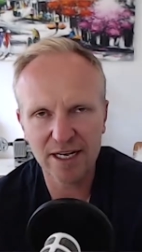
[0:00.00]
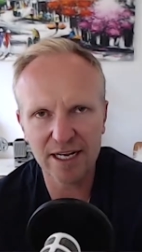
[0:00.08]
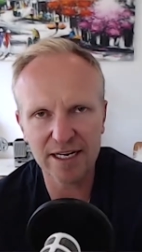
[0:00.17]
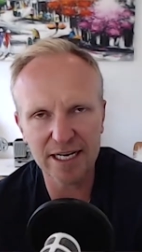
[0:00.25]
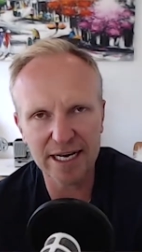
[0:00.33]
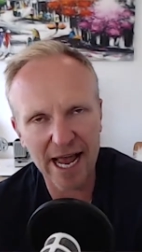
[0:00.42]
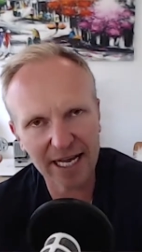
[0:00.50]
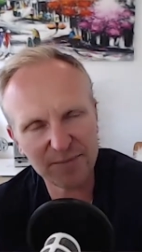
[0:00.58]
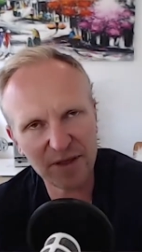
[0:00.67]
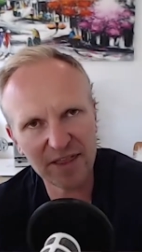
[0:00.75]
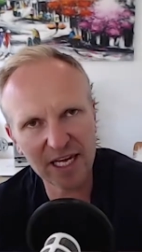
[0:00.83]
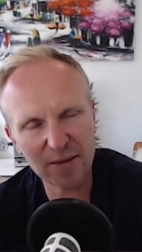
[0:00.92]
it, it has me
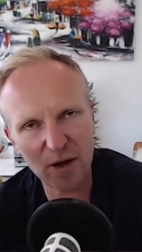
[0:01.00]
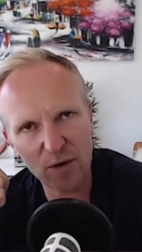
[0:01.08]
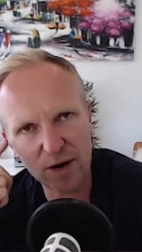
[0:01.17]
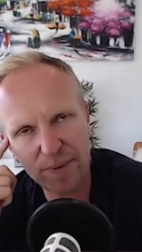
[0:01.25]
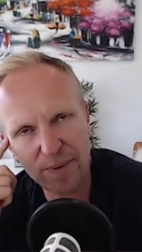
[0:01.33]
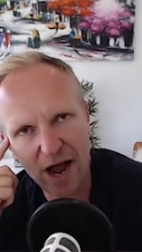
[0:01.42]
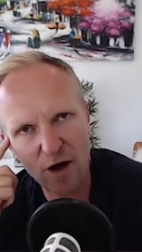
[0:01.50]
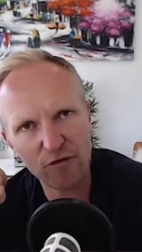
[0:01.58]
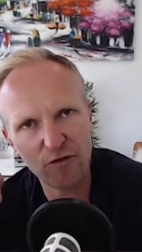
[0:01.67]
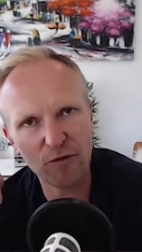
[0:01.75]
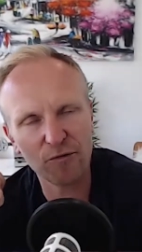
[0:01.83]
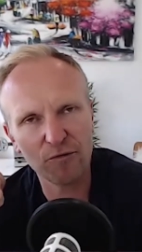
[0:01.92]
think about what a
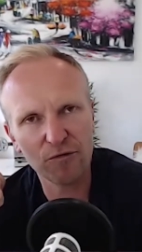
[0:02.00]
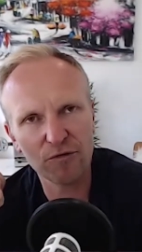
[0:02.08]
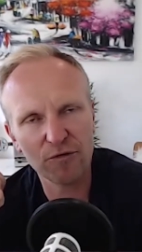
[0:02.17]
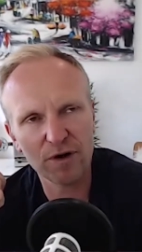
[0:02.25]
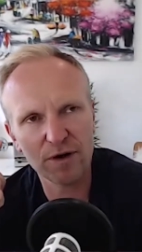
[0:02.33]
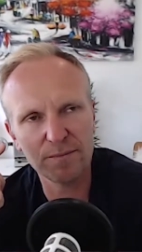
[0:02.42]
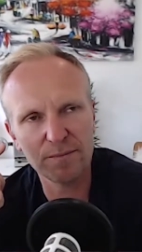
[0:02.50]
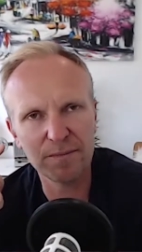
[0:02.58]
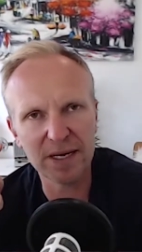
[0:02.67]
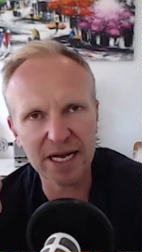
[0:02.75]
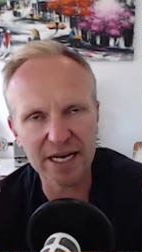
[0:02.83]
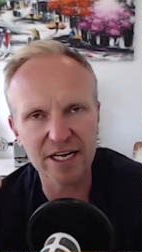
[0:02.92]
powerful
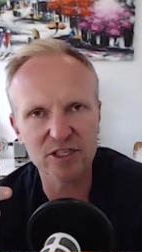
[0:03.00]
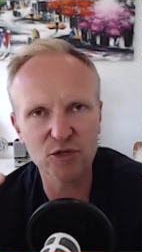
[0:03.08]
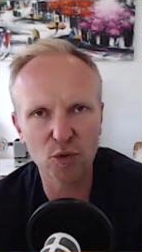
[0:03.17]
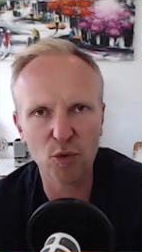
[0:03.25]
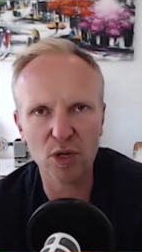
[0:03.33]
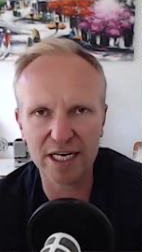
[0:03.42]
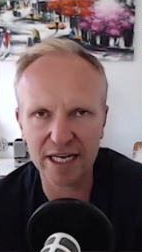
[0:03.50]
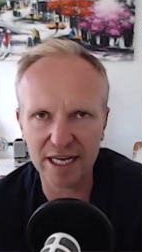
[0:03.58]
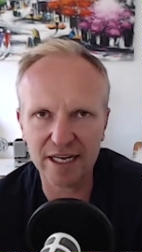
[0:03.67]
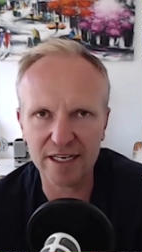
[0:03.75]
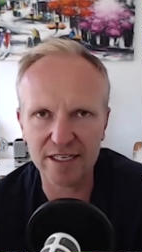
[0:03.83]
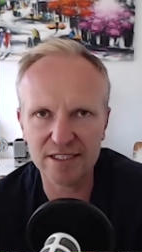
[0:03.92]
media tool it
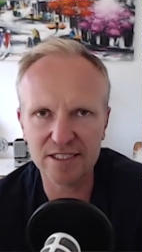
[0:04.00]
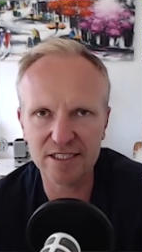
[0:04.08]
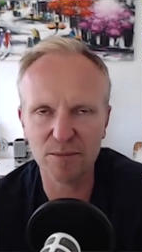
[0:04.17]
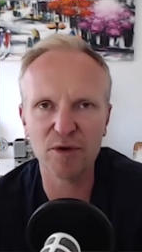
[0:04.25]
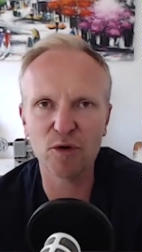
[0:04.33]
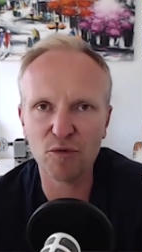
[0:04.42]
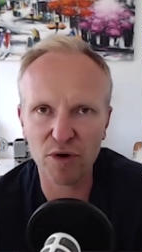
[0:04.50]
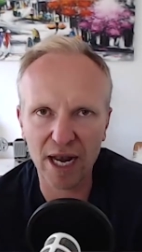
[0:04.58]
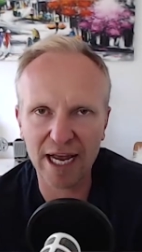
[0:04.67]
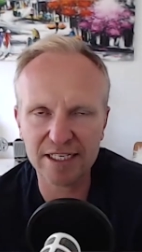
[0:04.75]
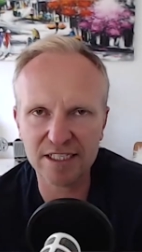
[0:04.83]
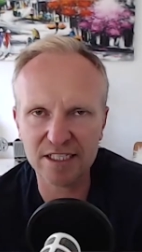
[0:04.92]
is to build
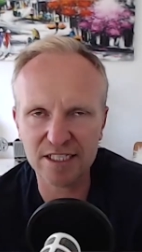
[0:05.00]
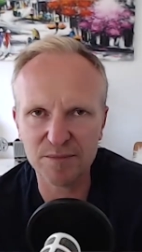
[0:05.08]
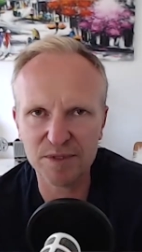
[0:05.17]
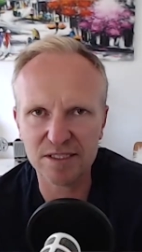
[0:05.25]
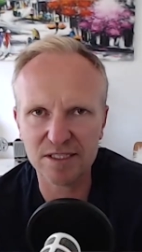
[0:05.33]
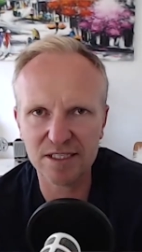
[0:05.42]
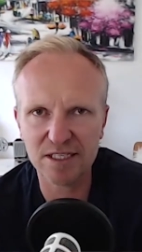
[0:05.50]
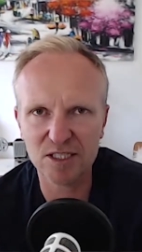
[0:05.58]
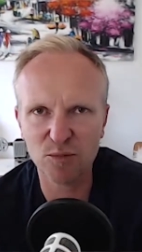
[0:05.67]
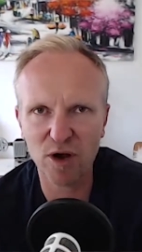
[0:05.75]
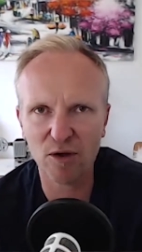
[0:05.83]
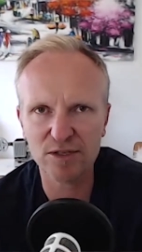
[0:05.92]
relationships as, as
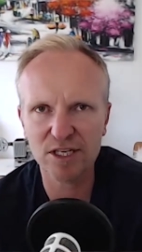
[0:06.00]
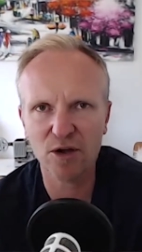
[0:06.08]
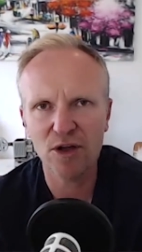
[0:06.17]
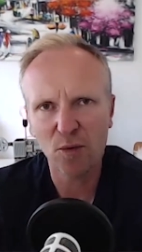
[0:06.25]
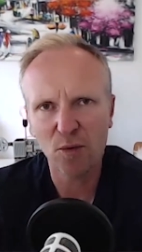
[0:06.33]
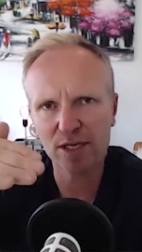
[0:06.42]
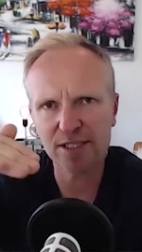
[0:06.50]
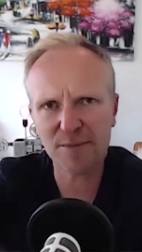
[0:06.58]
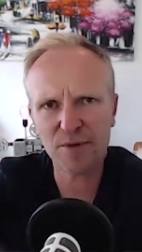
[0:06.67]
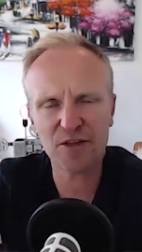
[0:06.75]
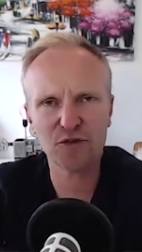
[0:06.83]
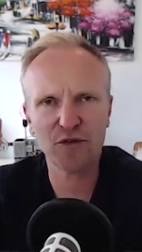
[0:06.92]
well. So, what are some
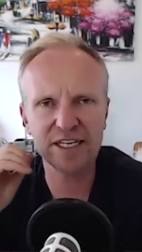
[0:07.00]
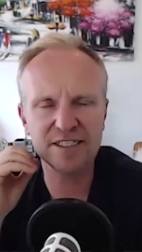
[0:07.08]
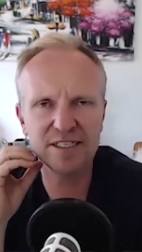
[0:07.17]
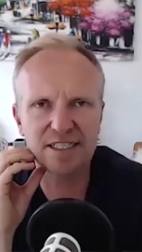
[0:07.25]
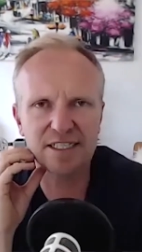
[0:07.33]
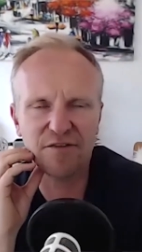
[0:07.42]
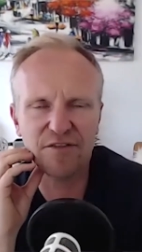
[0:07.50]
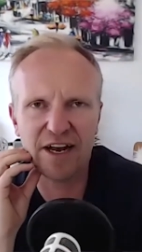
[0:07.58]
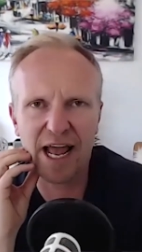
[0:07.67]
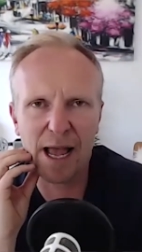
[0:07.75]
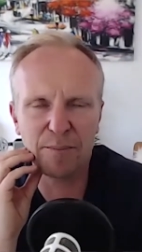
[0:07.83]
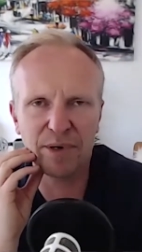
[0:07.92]
of the trends and stuff that are
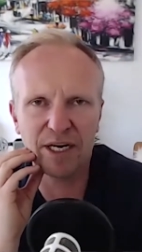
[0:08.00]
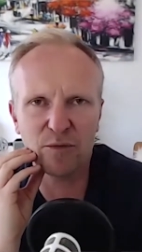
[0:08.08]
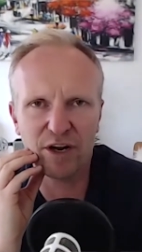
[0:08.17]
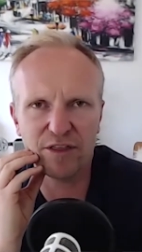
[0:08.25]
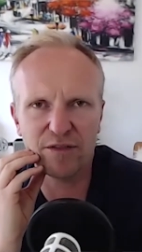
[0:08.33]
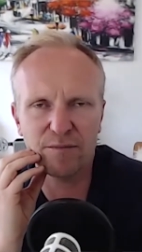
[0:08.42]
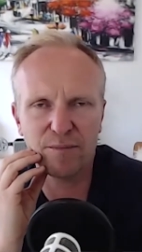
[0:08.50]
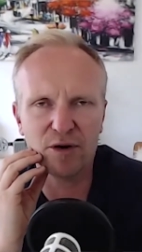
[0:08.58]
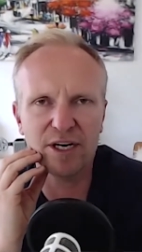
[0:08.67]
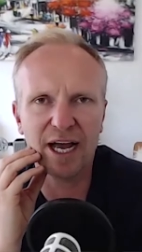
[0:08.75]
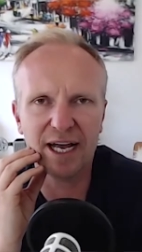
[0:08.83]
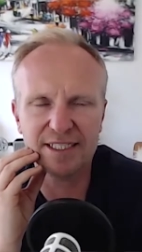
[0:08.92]
happening with
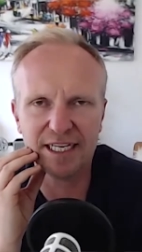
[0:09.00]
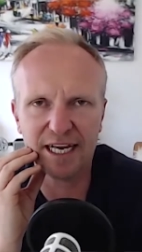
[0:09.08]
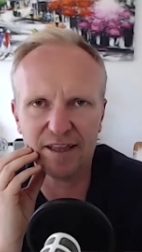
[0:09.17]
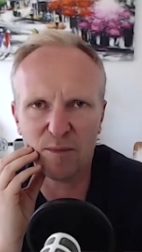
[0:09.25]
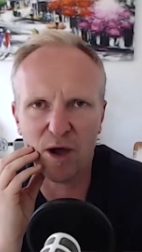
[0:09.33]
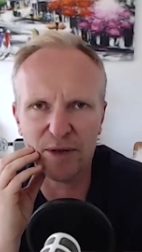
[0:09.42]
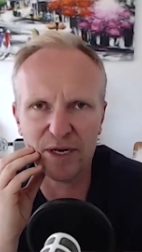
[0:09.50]
podcasting at the moment